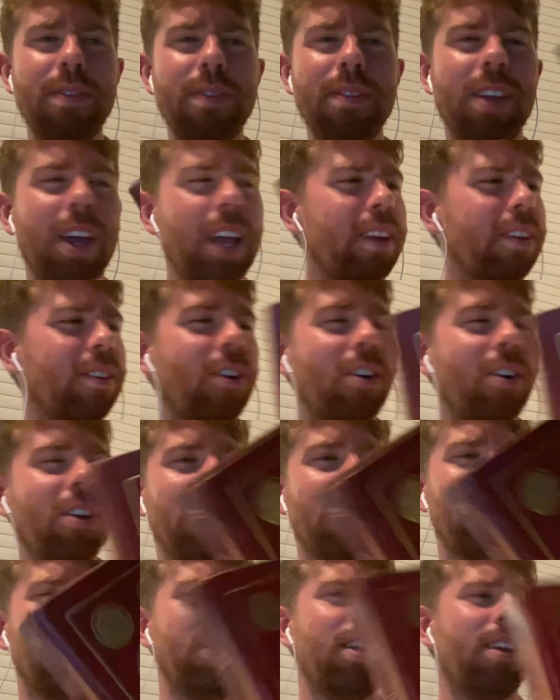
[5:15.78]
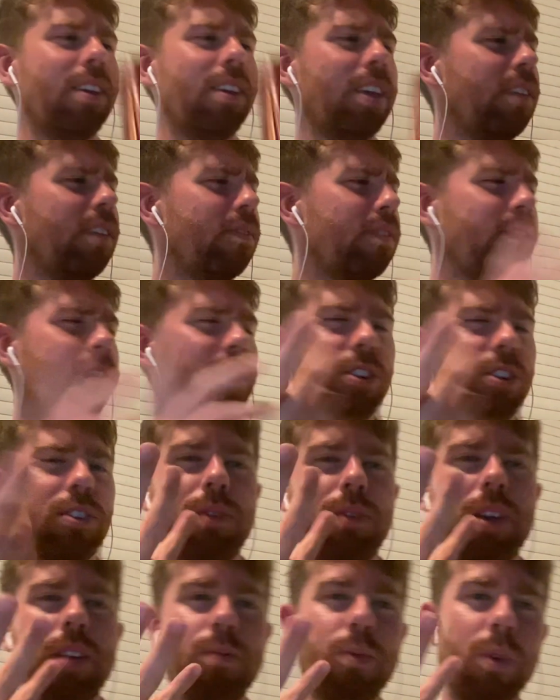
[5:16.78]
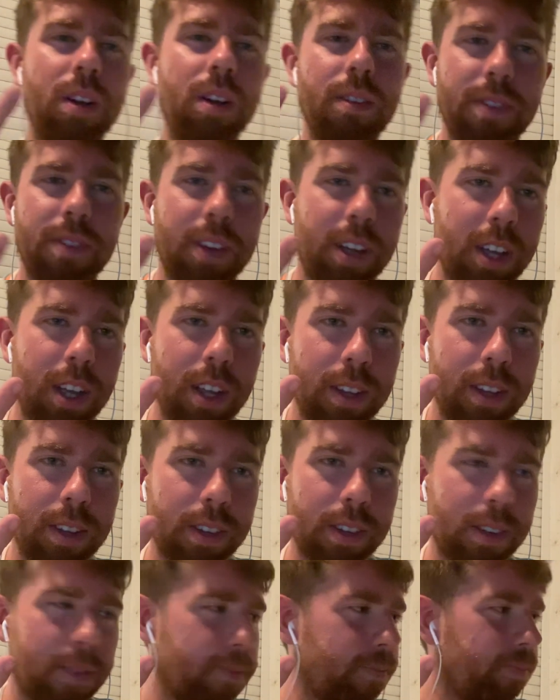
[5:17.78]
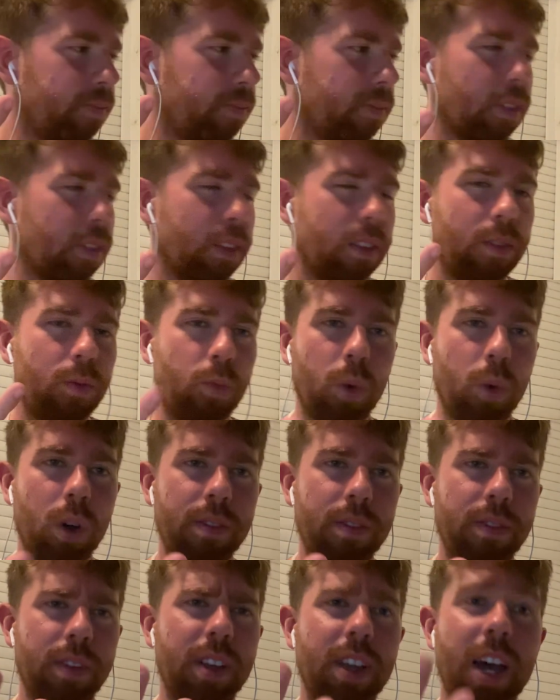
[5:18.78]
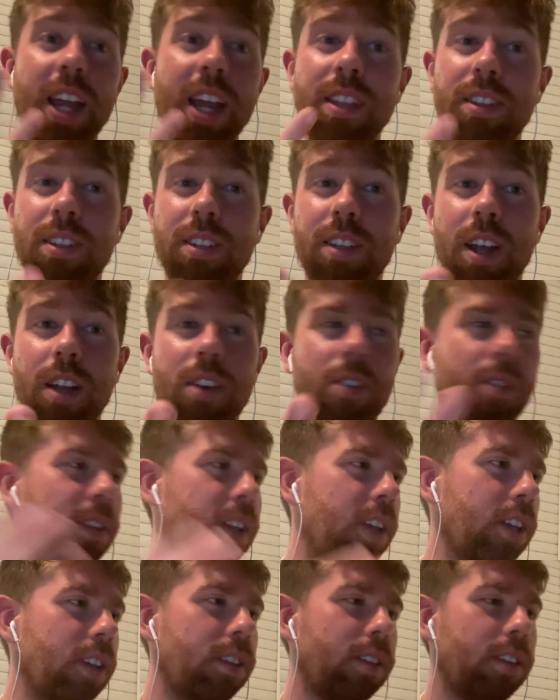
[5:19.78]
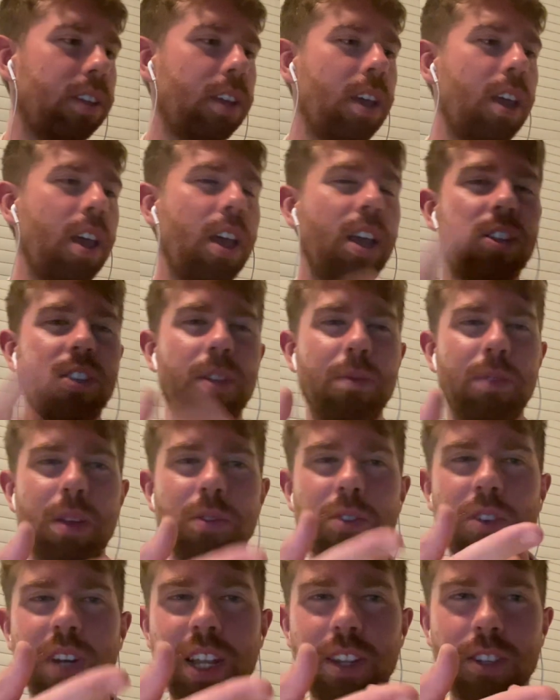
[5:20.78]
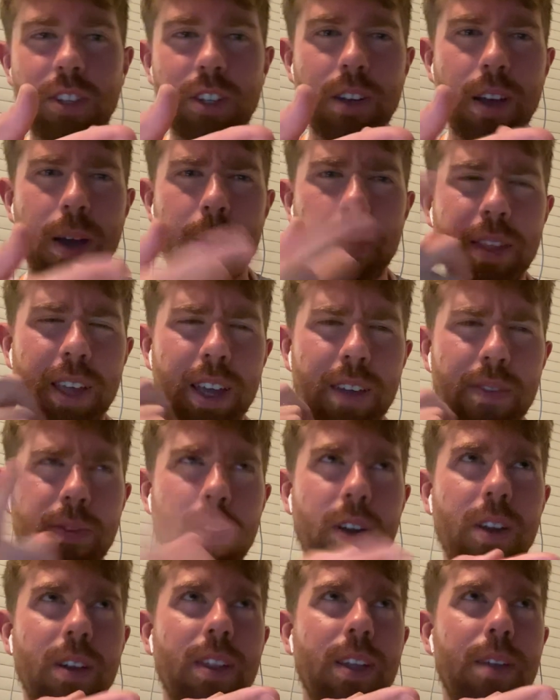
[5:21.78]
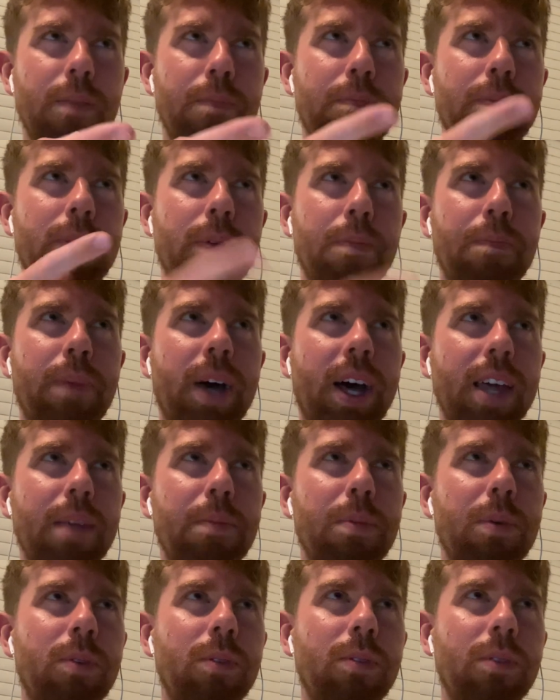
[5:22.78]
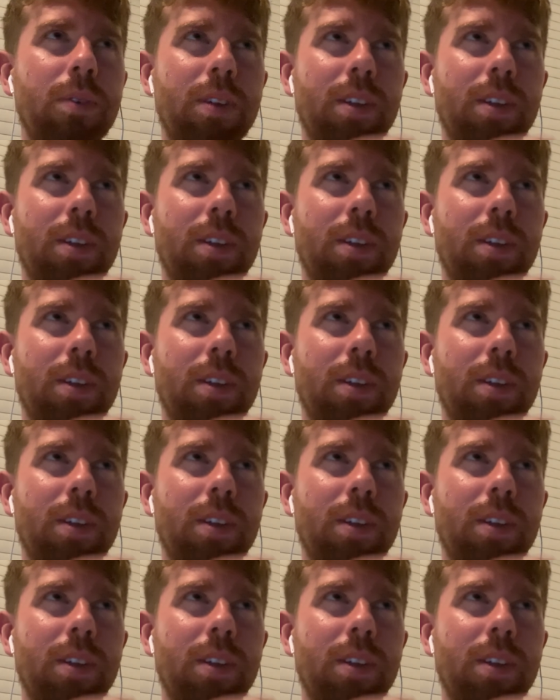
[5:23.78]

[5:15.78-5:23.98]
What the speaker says: and honestly, even if you just read one verse, I need to start doing this. Sometimes on Instagram, I think I follow the Bible